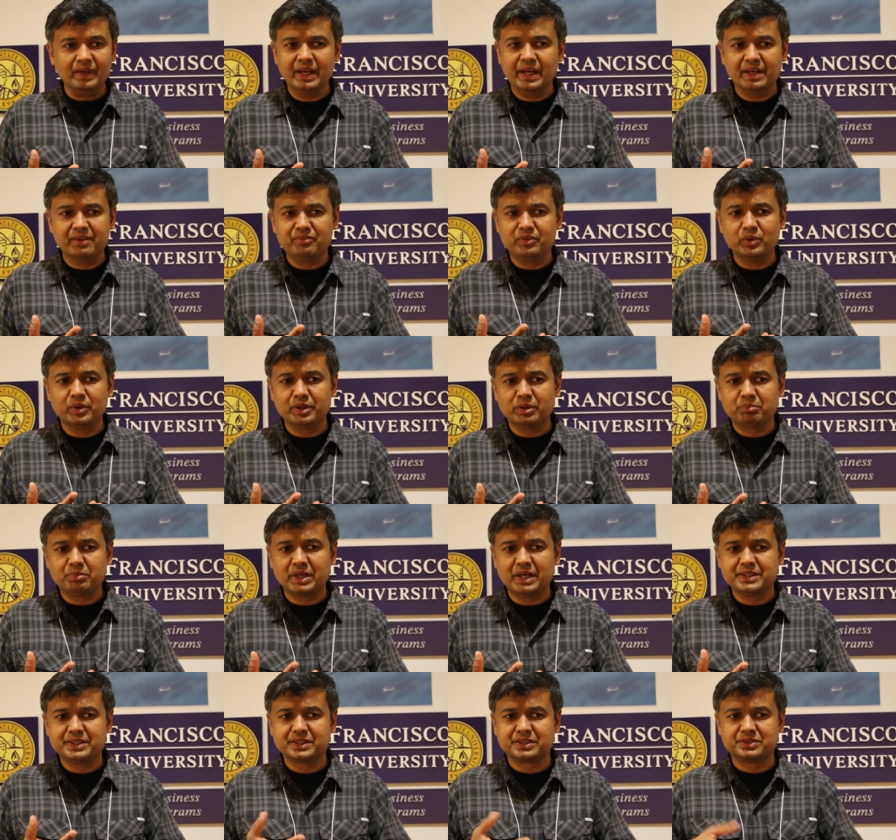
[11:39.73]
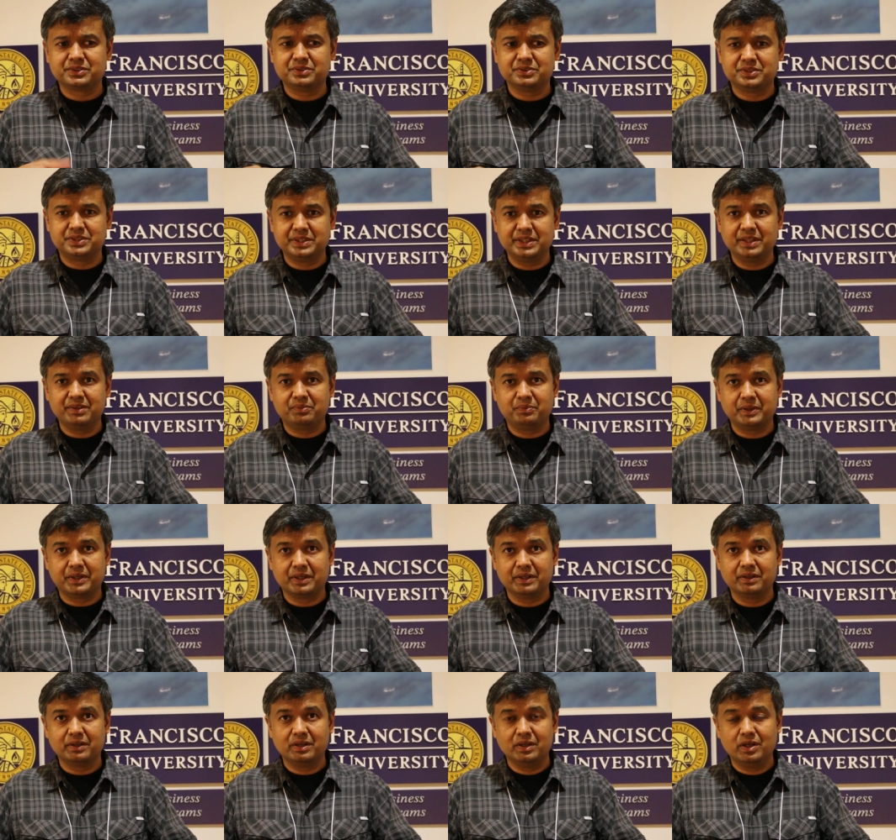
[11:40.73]
and a few other projects to see if we
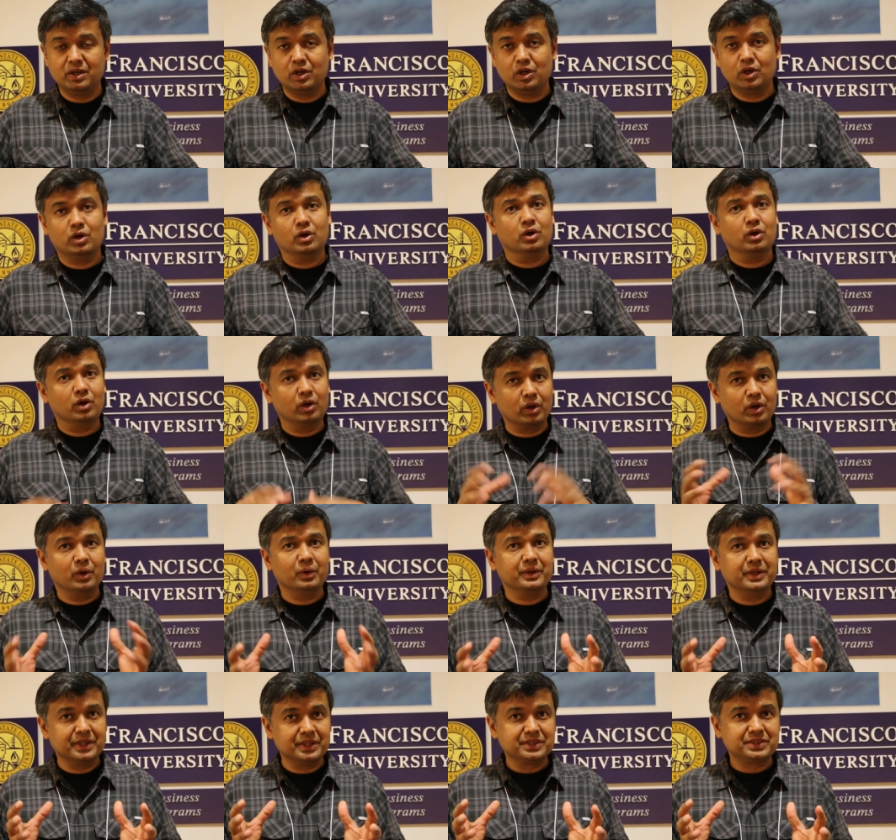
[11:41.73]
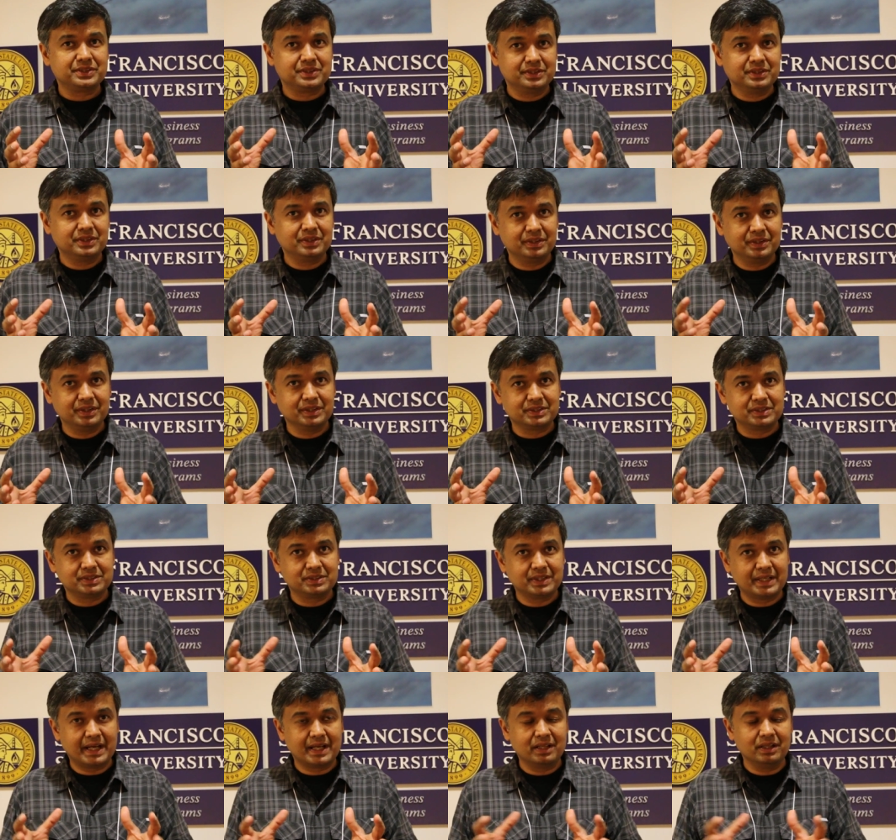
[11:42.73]
can grow this, this
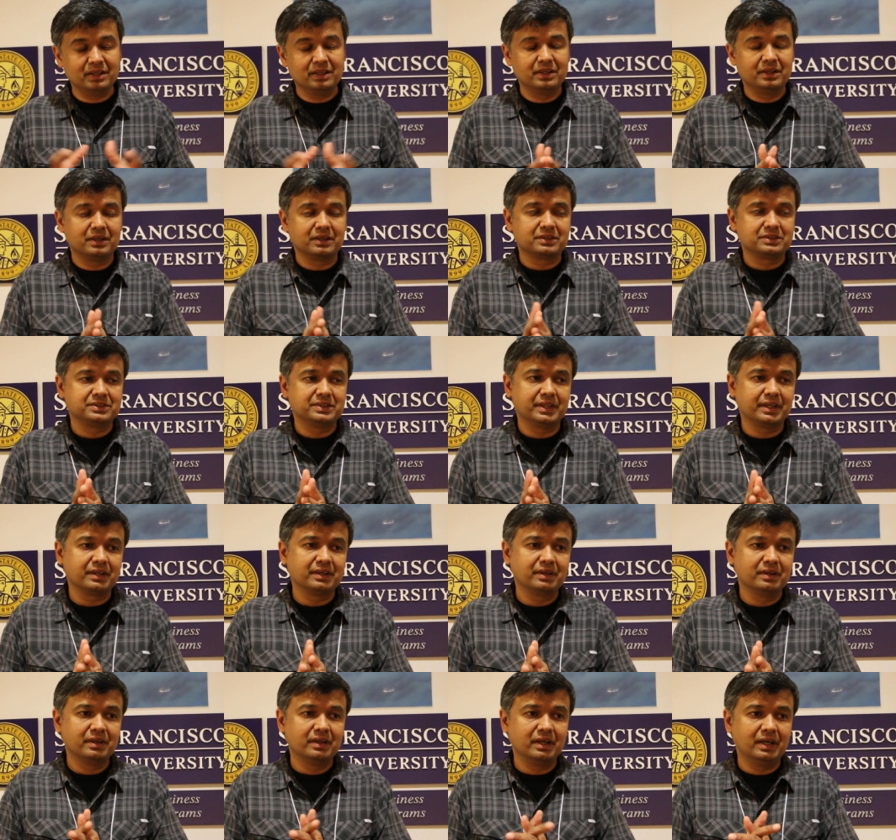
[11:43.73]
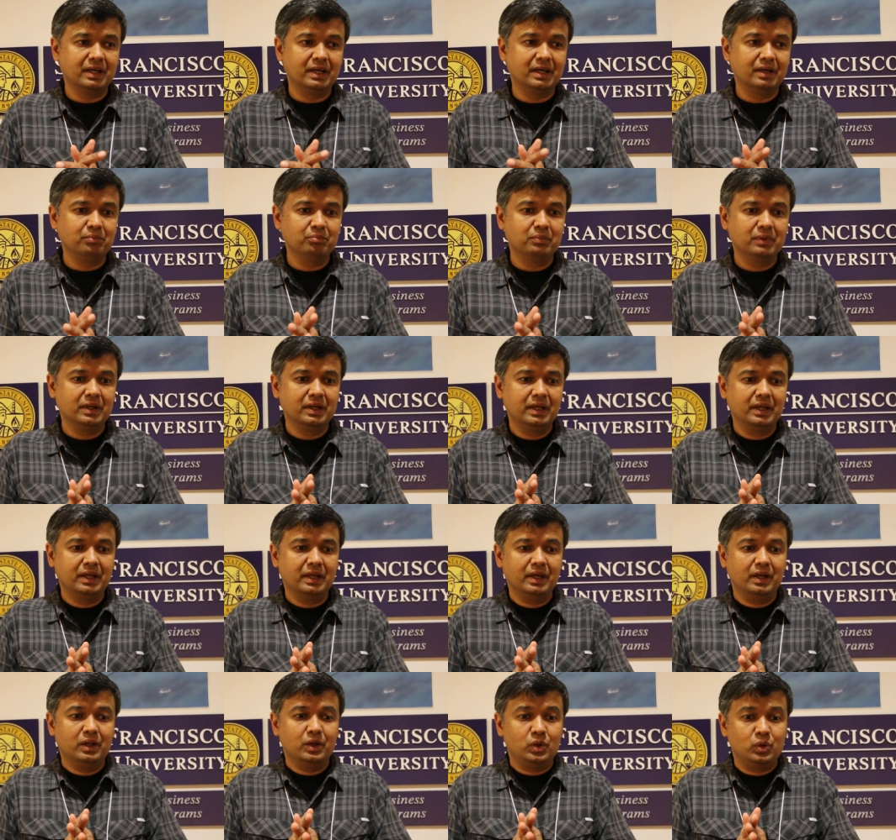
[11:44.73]
analytics thing um,
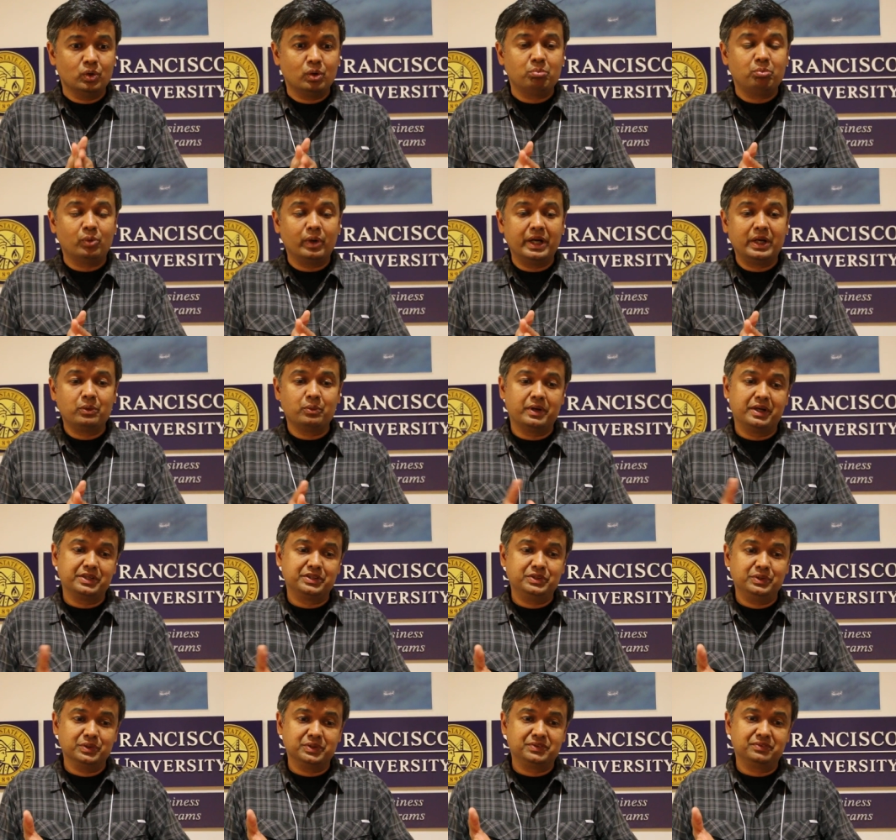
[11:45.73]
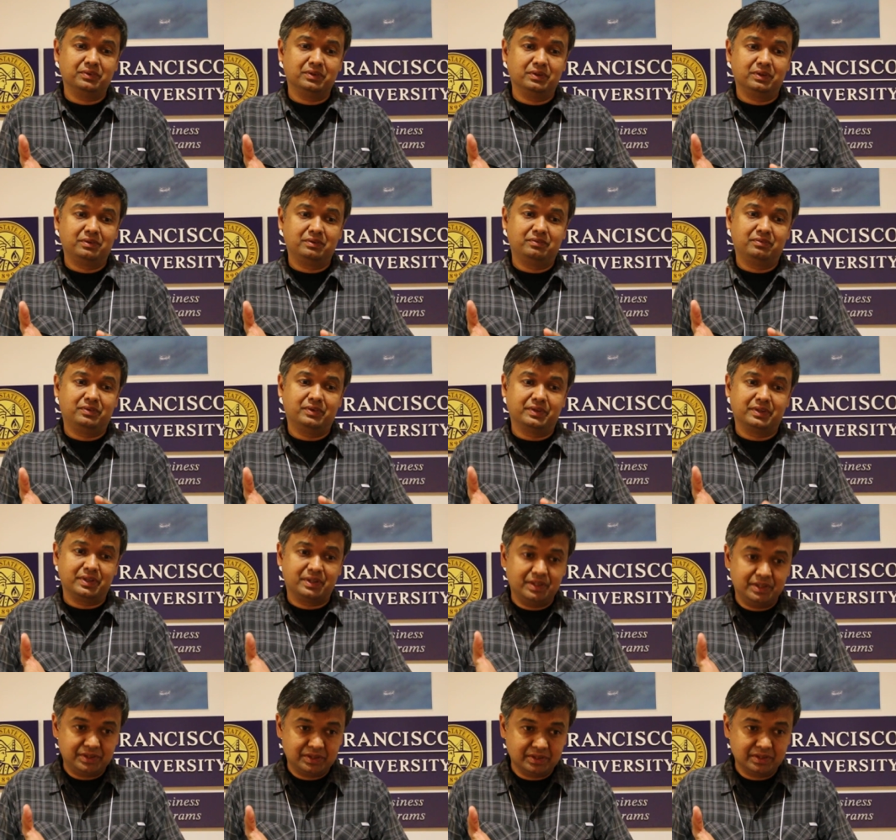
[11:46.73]
to a point where it's useful for the
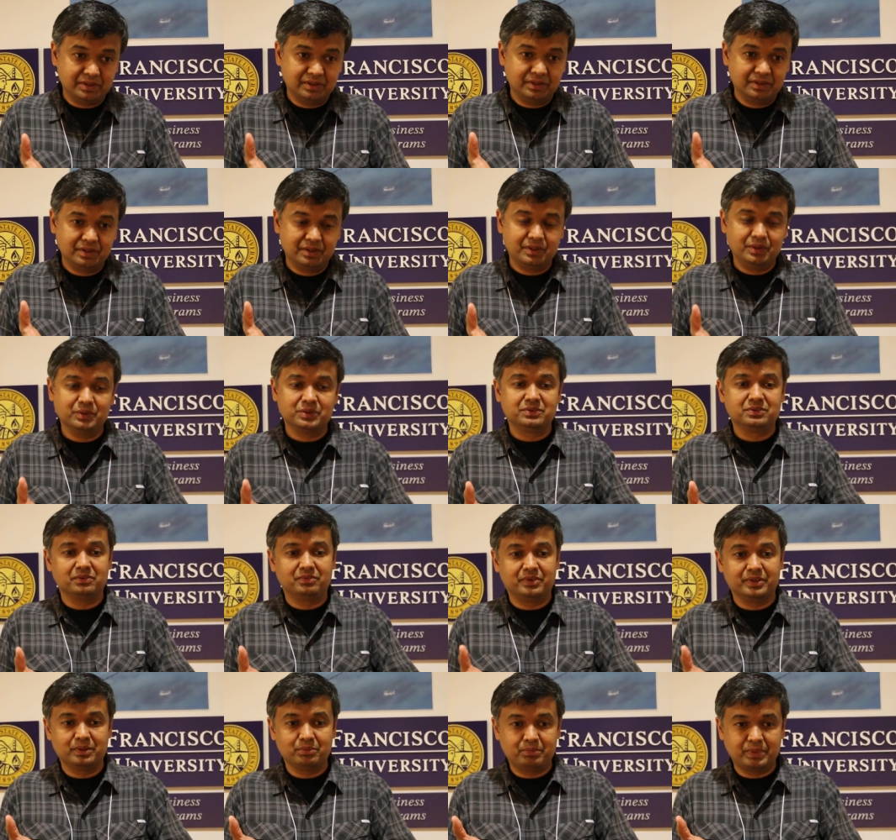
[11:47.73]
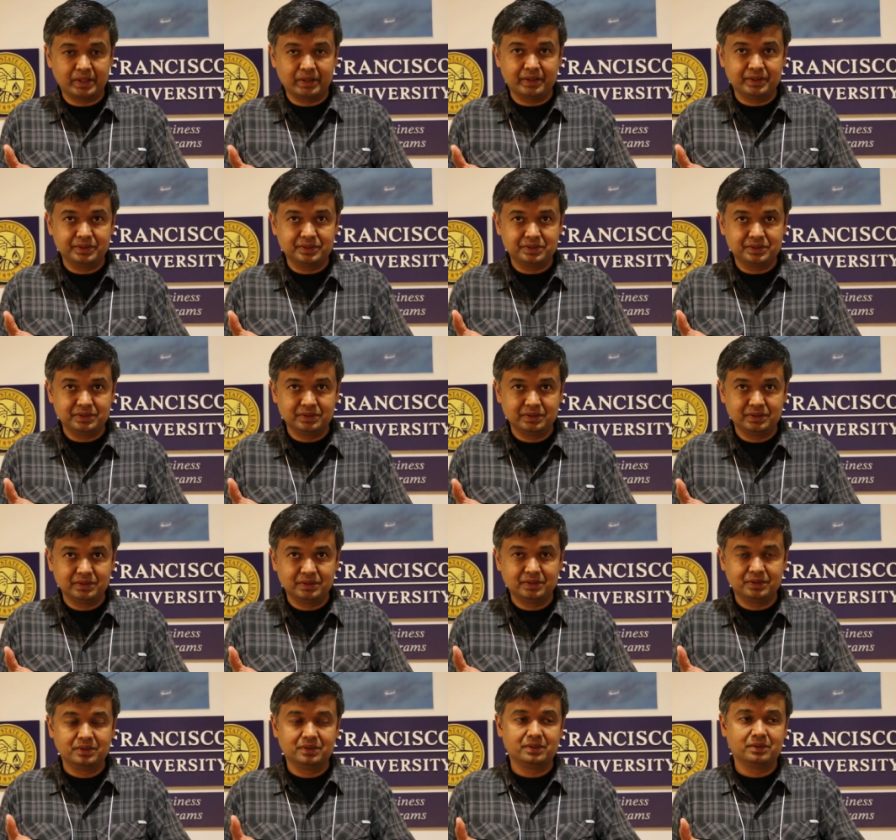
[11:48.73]
teacher, useful for the parents,
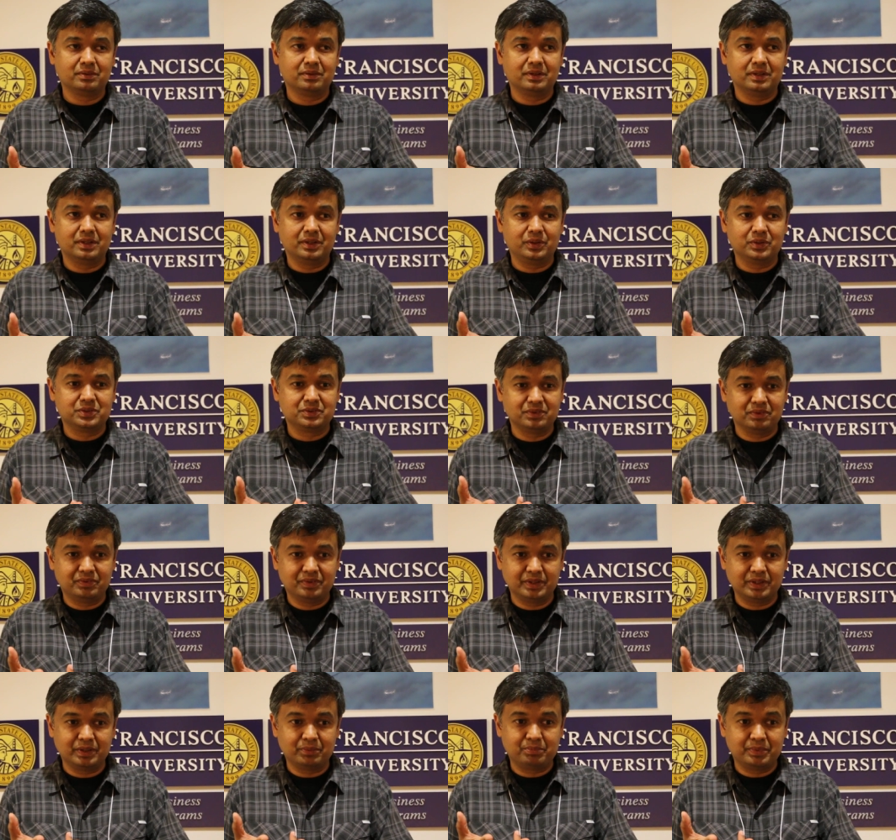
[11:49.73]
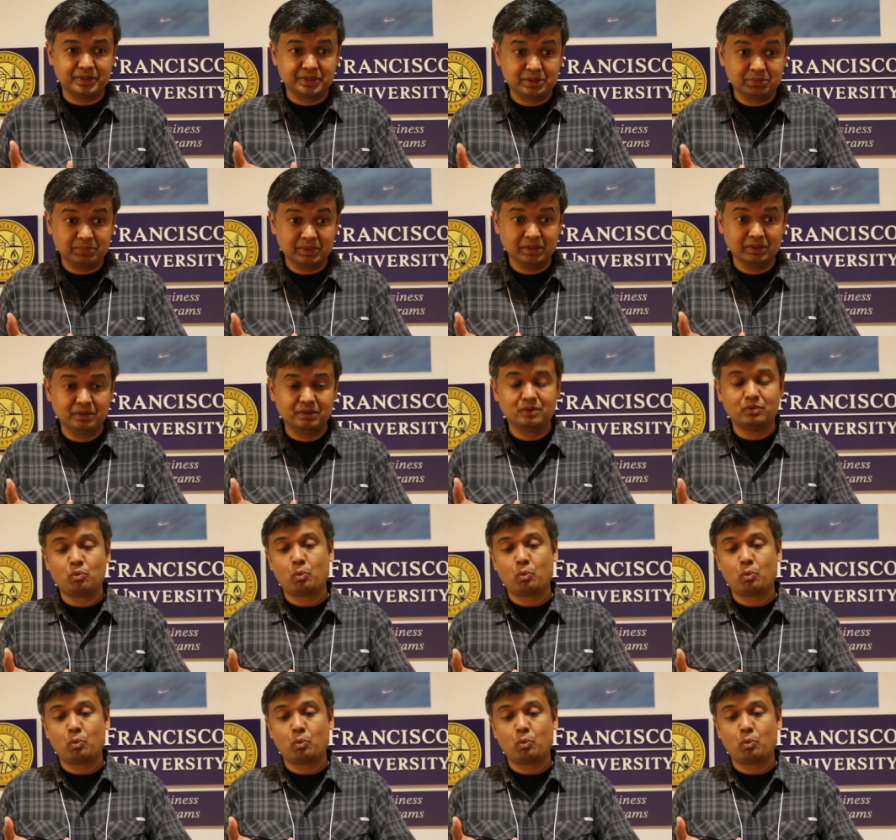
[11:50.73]
uh, useful for the principal,